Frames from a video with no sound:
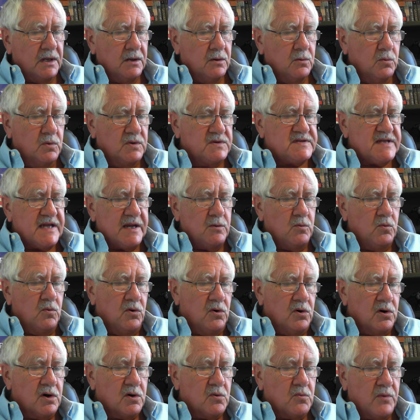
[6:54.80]
was a
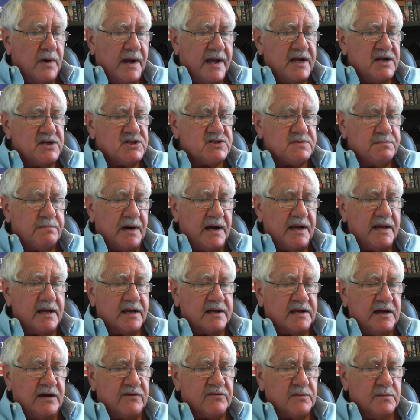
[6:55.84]
war waged by
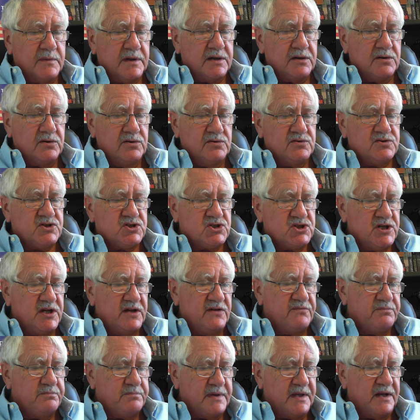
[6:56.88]
a government whose
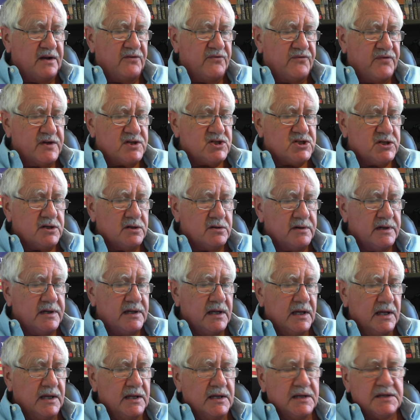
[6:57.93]
chief
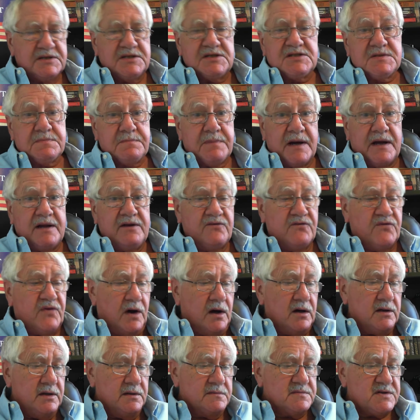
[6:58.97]
beneficiary, despite
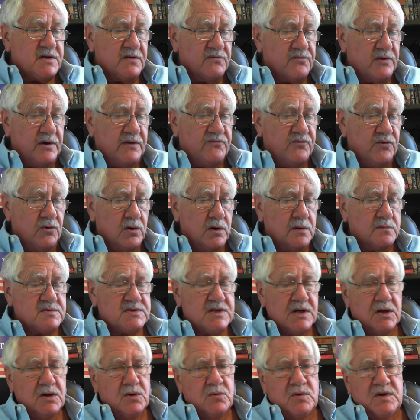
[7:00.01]
volumes of reforms,
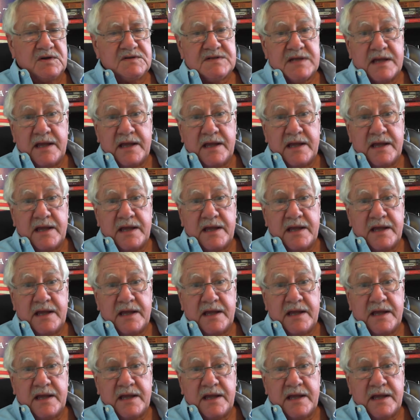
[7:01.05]
was